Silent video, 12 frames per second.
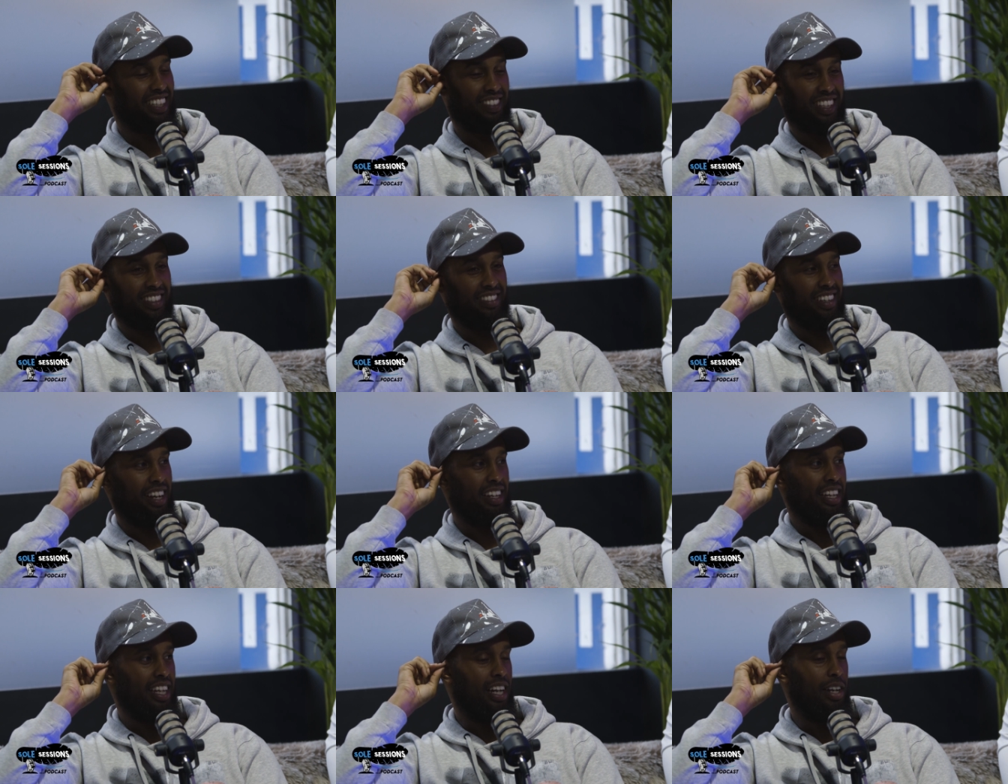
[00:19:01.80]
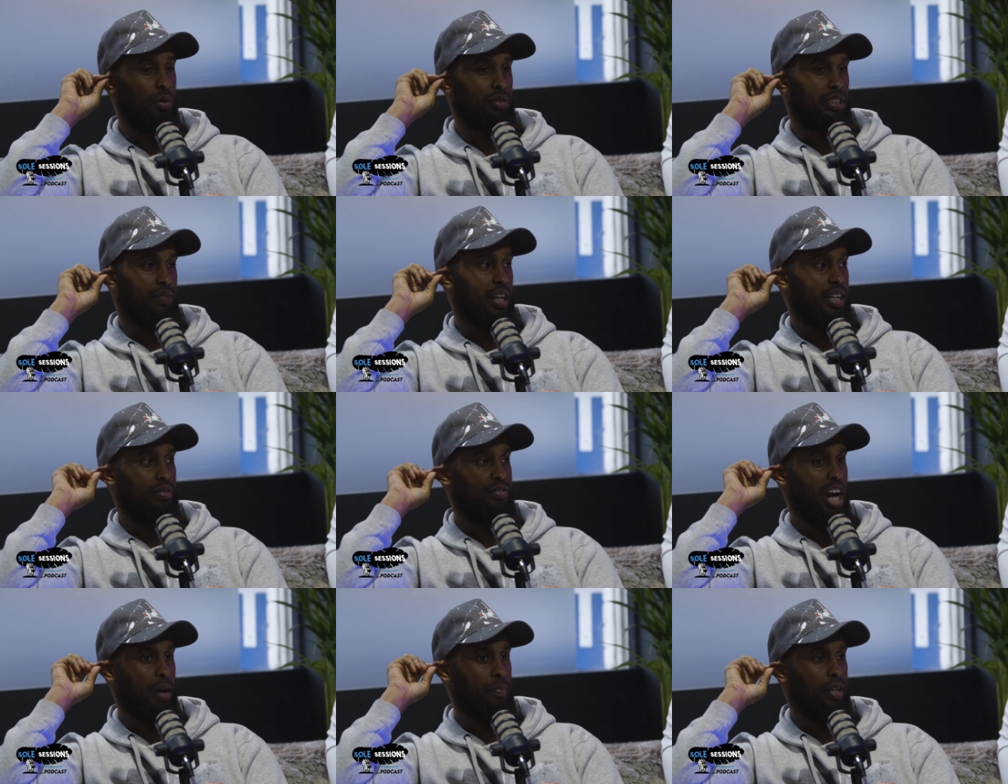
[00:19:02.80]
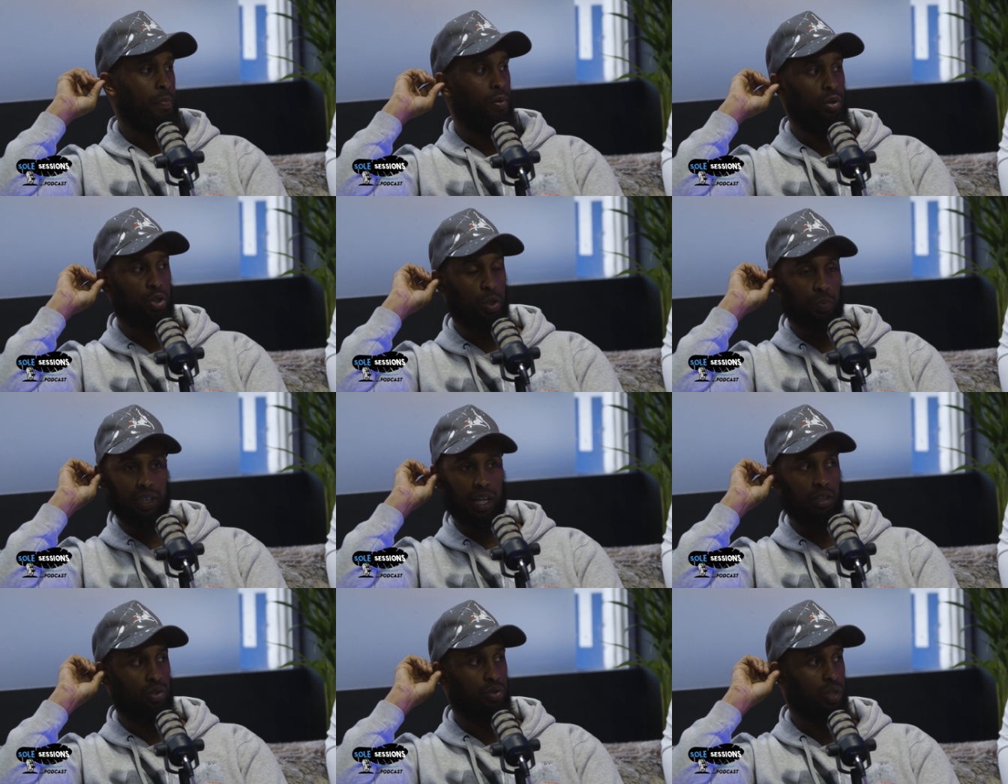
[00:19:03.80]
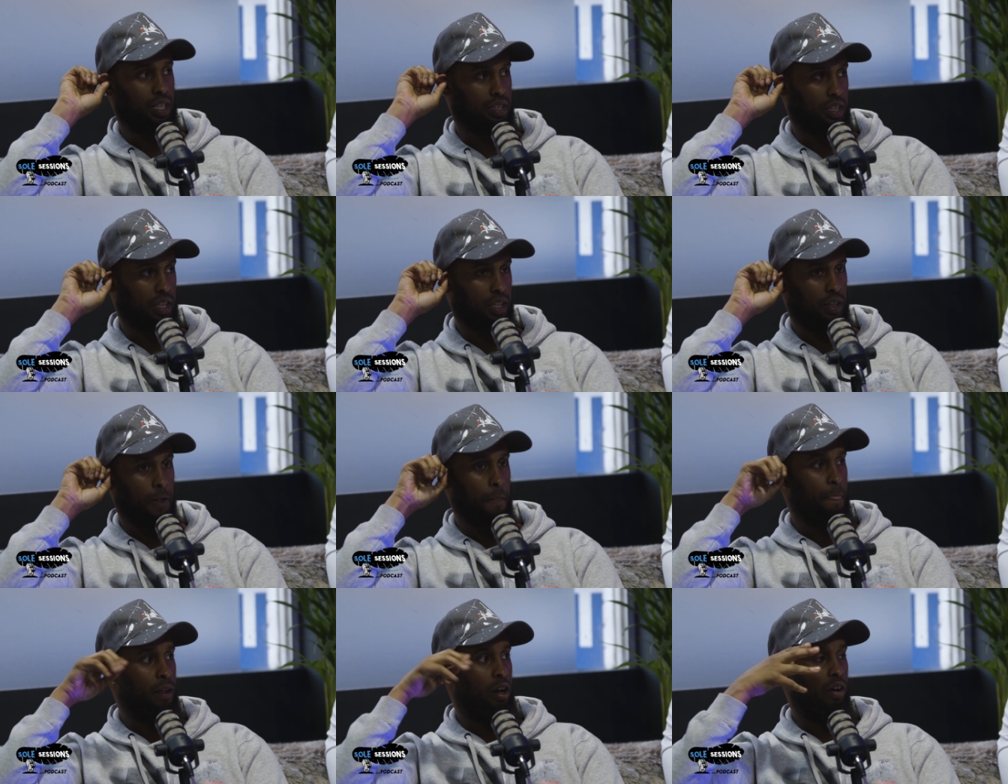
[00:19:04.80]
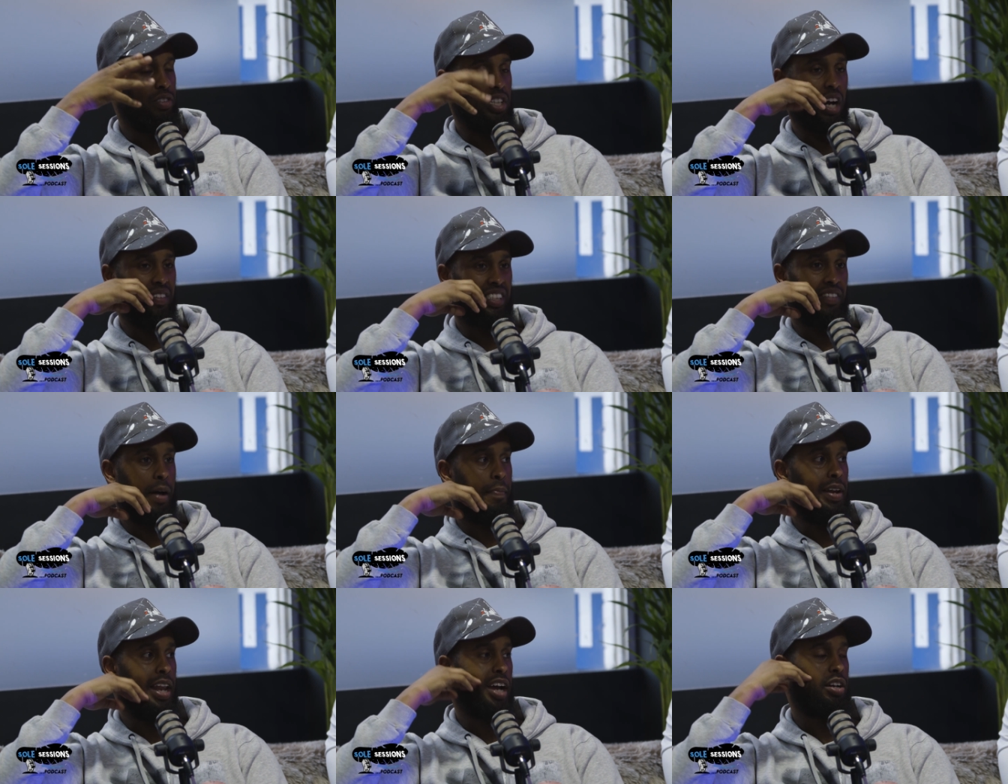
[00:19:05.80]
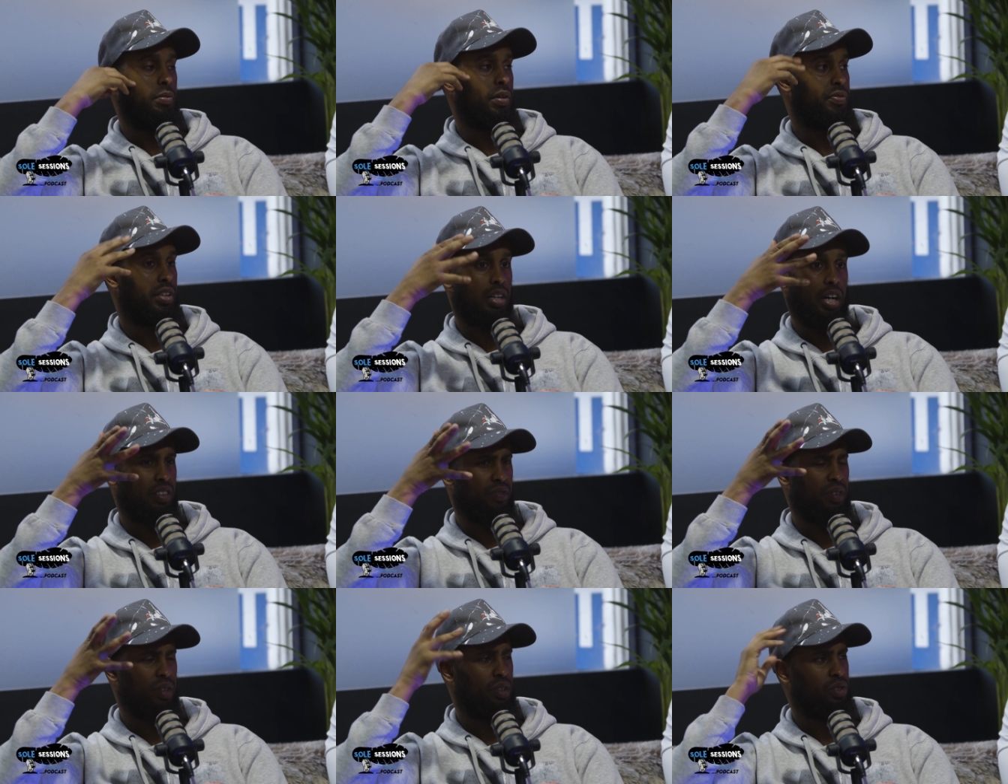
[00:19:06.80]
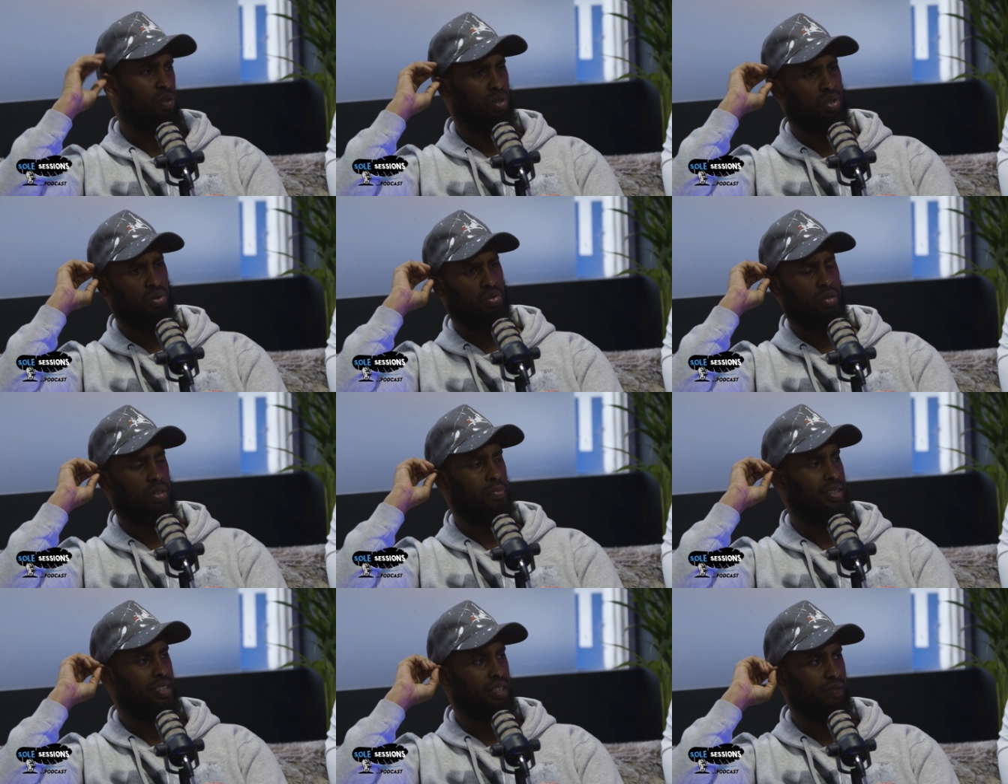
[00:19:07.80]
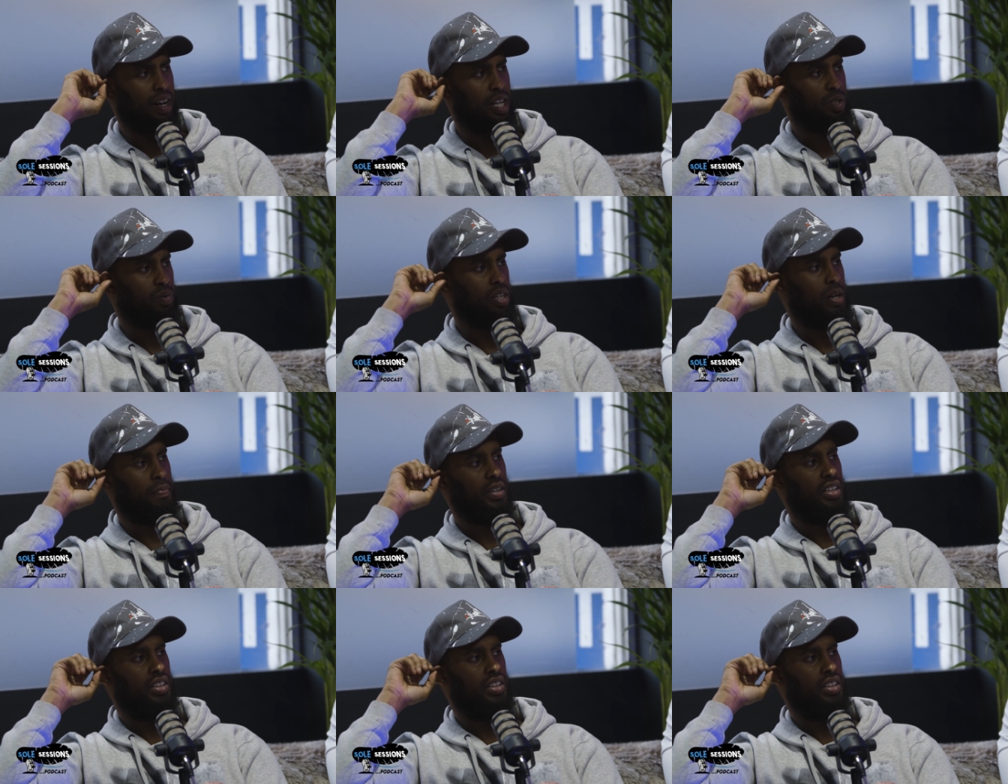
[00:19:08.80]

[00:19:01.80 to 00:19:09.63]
I was thinking, little stuff like the environment, the pollution went down drastic. Obviously other stuff happened, like I think I saw on the news, domestic violence went up.